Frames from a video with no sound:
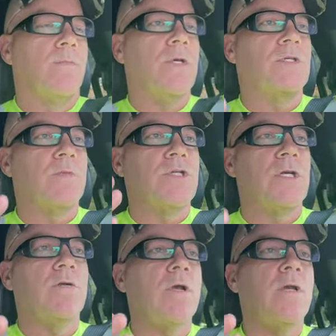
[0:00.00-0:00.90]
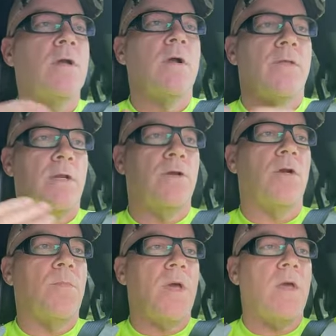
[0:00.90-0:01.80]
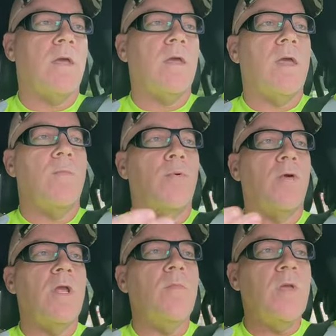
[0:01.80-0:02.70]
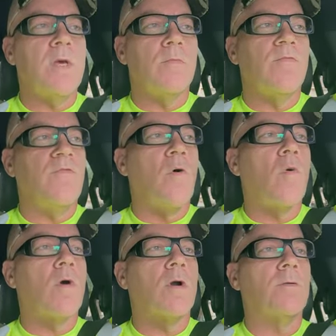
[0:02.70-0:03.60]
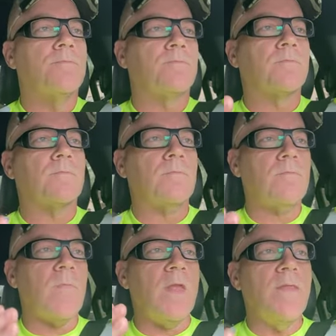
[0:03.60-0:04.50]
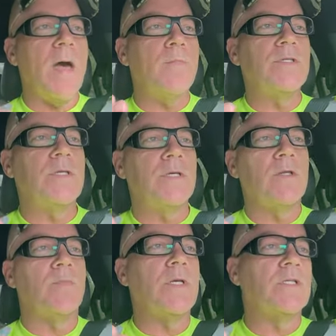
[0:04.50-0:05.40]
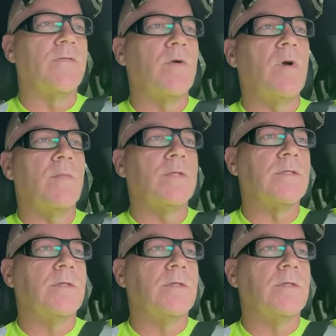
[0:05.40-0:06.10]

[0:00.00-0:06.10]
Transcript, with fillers: piece of machinery, then you're going to pay a premium for that particular piece of equipment